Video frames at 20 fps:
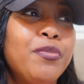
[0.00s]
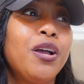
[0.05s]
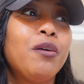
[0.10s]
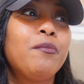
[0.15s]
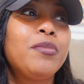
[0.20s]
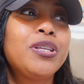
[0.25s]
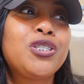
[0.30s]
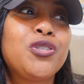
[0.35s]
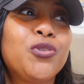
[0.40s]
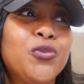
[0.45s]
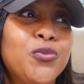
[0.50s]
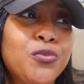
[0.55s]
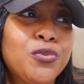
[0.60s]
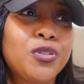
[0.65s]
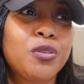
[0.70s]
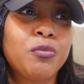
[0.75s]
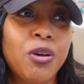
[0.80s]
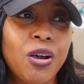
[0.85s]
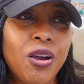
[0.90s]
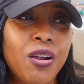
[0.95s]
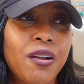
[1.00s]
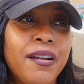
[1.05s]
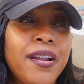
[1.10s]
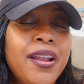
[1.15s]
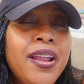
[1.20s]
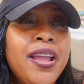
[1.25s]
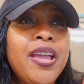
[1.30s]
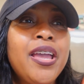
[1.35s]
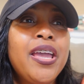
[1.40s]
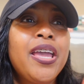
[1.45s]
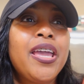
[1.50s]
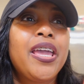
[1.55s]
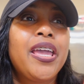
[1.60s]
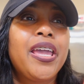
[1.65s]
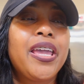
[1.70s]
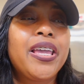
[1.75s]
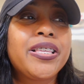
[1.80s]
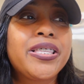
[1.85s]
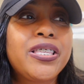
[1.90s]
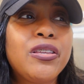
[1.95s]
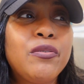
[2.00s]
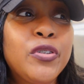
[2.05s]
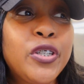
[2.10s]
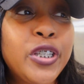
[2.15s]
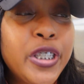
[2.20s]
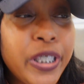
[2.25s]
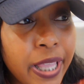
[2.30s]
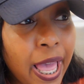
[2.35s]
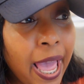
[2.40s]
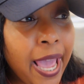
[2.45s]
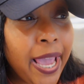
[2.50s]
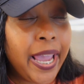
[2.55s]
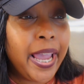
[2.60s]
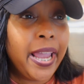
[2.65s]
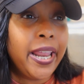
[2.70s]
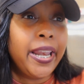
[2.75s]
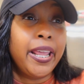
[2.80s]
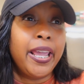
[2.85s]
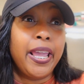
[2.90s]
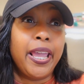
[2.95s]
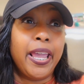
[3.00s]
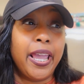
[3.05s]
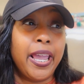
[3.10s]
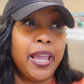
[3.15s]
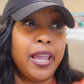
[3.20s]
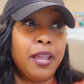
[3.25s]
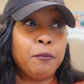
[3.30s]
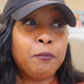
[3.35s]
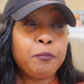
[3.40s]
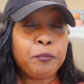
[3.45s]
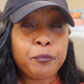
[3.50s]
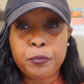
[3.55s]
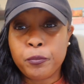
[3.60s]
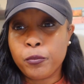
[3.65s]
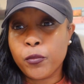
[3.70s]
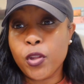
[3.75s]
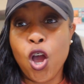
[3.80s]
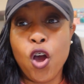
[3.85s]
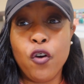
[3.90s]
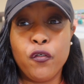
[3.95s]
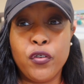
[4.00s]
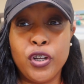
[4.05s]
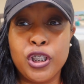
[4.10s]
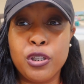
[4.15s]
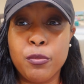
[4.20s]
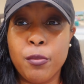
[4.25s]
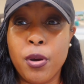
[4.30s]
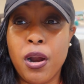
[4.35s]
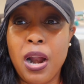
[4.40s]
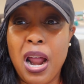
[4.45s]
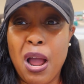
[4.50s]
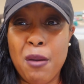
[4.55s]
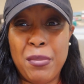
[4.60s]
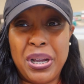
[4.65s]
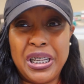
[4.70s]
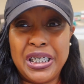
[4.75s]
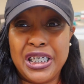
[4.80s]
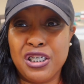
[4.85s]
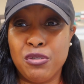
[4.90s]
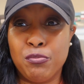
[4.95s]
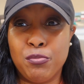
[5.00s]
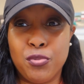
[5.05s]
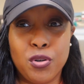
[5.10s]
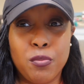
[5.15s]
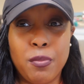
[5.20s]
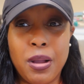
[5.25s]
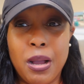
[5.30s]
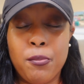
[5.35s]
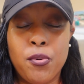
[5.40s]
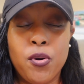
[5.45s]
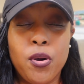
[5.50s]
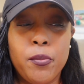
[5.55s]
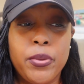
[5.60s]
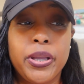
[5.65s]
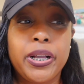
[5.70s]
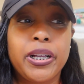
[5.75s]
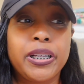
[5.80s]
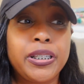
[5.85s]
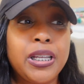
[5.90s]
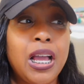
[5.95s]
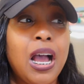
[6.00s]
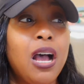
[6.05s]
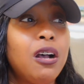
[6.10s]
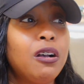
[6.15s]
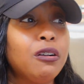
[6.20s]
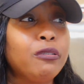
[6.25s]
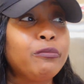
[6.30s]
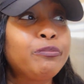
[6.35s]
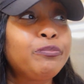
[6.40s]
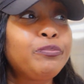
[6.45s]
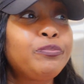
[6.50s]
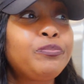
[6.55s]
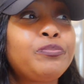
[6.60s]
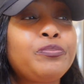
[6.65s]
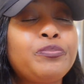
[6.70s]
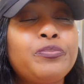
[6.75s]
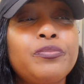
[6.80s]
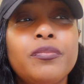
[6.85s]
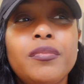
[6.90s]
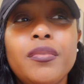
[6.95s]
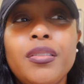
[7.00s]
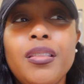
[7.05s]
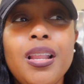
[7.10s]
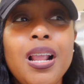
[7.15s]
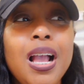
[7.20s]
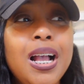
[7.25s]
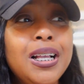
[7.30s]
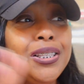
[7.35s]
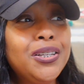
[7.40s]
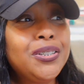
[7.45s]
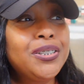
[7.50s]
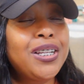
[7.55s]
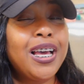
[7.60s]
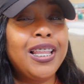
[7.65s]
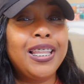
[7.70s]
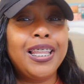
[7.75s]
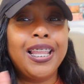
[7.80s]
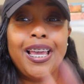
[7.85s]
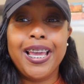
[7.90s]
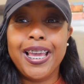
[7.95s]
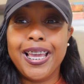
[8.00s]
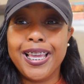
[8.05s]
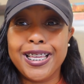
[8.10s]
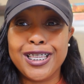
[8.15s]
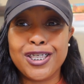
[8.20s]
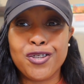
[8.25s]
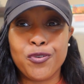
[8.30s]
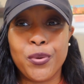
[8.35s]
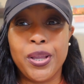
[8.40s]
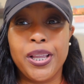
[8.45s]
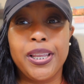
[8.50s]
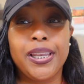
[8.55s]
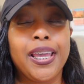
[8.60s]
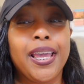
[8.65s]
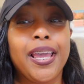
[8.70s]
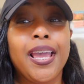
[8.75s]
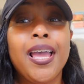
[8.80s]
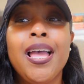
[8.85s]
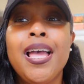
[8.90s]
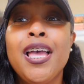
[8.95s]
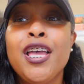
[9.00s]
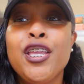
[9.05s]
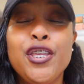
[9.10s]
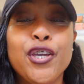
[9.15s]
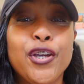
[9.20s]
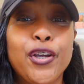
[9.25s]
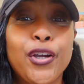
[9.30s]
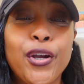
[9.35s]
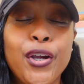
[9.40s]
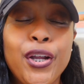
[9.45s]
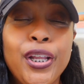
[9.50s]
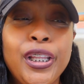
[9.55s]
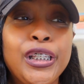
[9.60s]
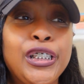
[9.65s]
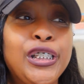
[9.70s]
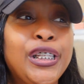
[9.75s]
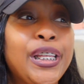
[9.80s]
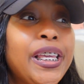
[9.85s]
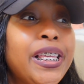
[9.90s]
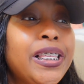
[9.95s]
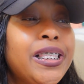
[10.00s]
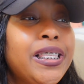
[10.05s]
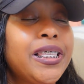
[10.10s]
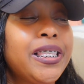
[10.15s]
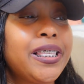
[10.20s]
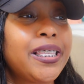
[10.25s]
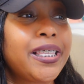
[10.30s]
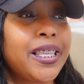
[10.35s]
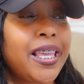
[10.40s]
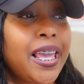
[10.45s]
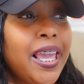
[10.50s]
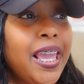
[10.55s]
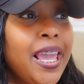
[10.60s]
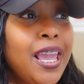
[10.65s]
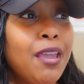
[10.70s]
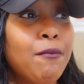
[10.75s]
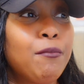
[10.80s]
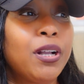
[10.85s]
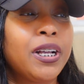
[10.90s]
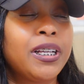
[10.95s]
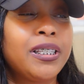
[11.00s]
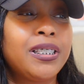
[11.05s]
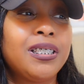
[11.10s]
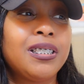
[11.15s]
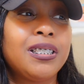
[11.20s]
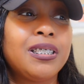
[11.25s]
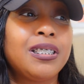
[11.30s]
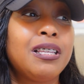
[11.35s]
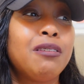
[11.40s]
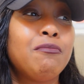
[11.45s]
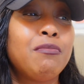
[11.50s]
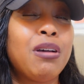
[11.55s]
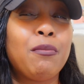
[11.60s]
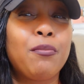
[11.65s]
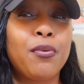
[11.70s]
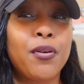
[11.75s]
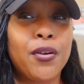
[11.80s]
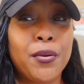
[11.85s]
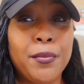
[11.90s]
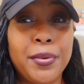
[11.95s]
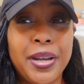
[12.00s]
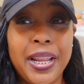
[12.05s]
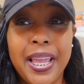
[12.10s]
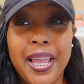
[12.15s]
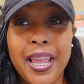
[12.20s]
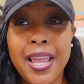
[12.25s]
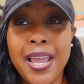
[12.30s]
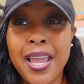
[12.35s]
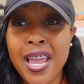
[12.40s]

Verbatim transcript: be on my Zoom tomorrow and see what she say, and then hopefully tomorrow I might just book my appointment, because y'all, I told y'all last week that your girl is just scared because it's a semi-permanent